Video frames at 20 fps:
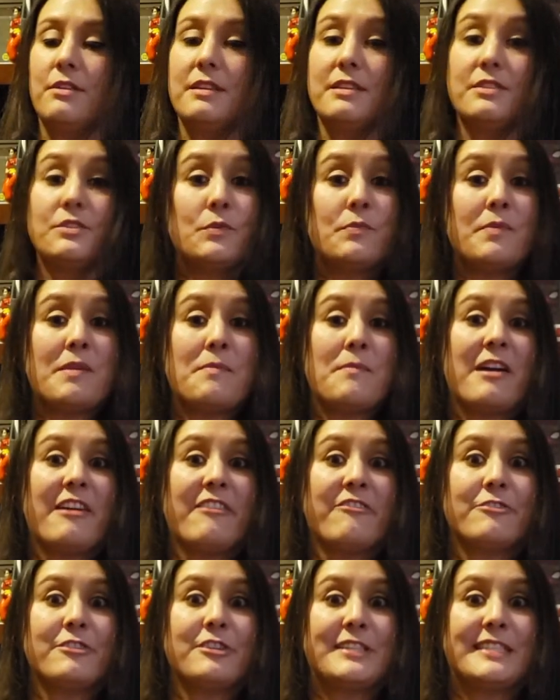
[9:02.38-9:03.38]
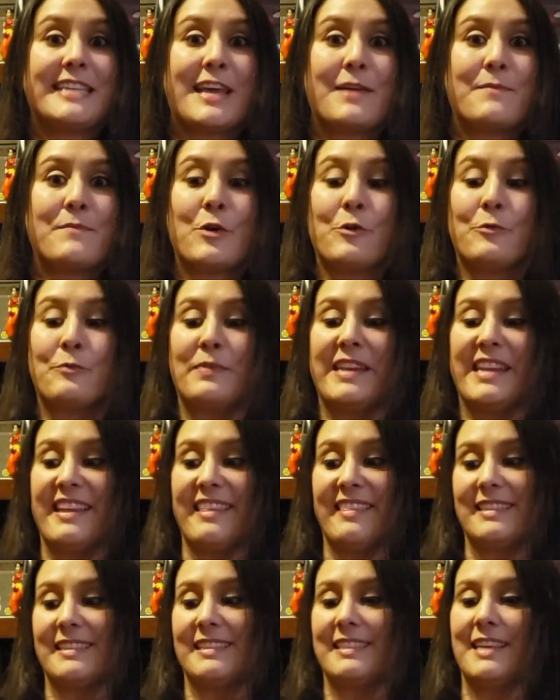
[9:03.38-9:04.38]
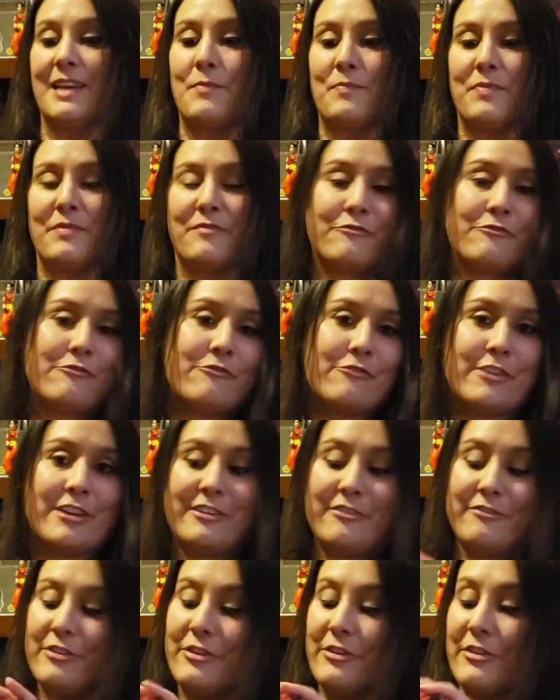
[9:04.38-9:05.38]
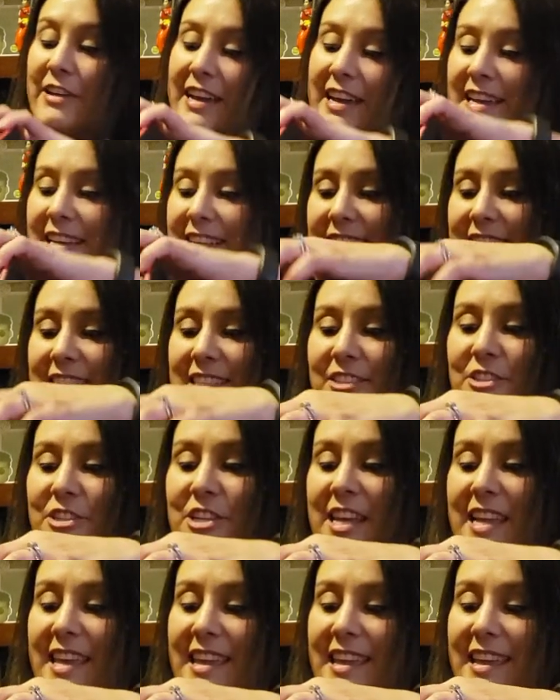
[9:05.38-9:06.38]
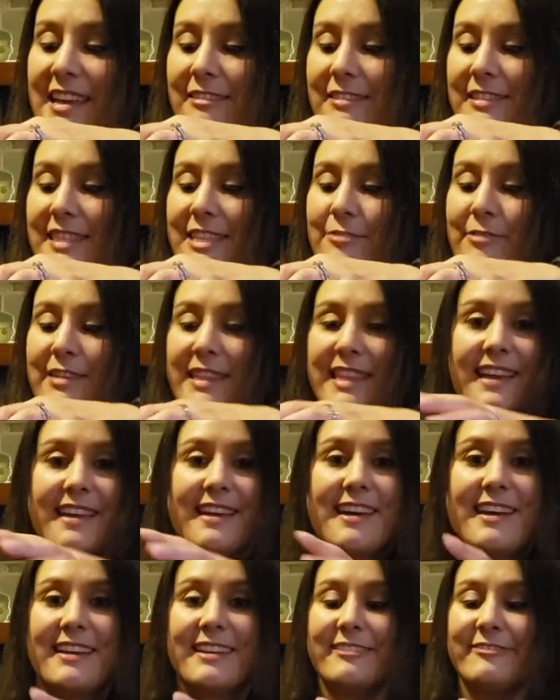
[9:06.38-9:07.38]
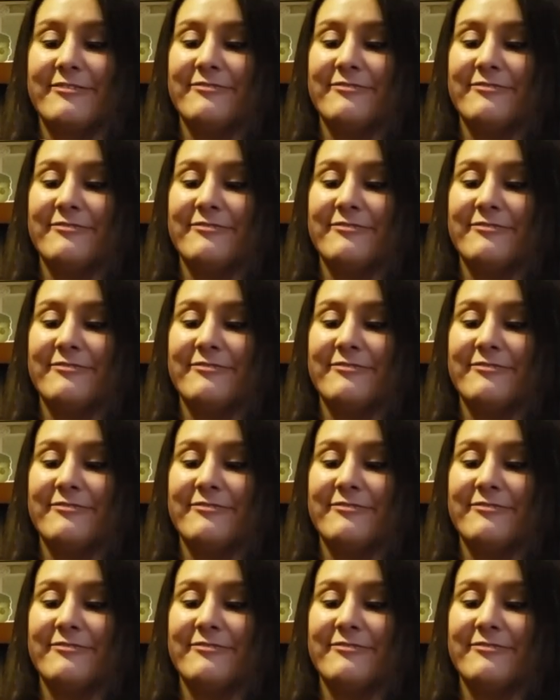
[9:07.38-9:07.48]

this will be my first time opening this up in front of you guys and checking out, see what they got.